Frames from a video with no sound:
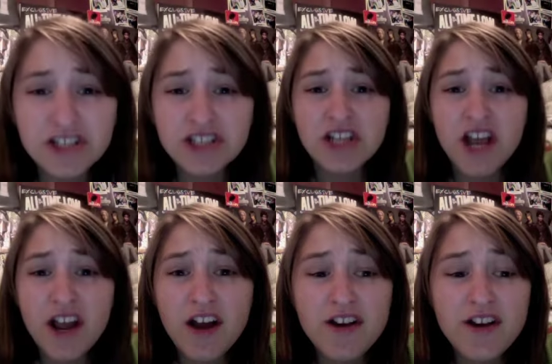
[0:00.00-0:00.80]
Check
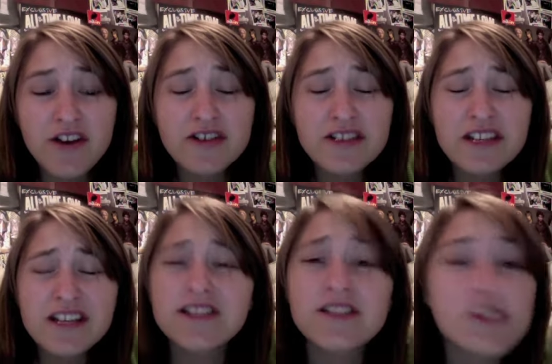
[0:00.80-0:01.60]
under your
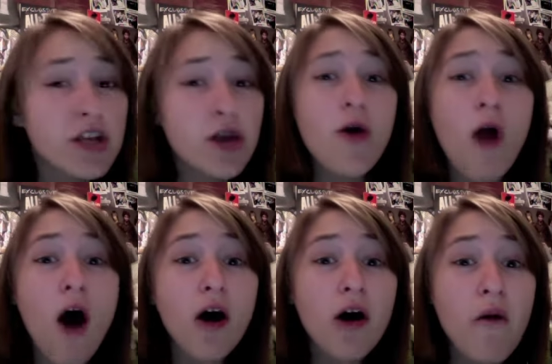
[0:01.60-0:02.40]
seats! You're all
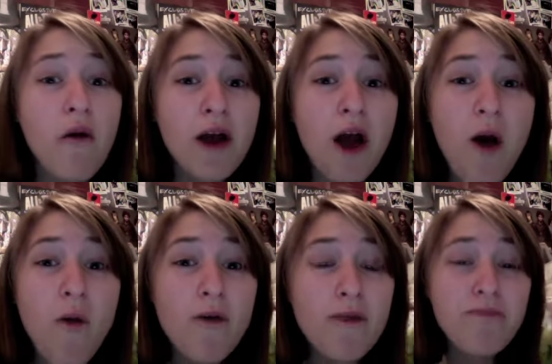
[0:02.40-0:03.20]
going home with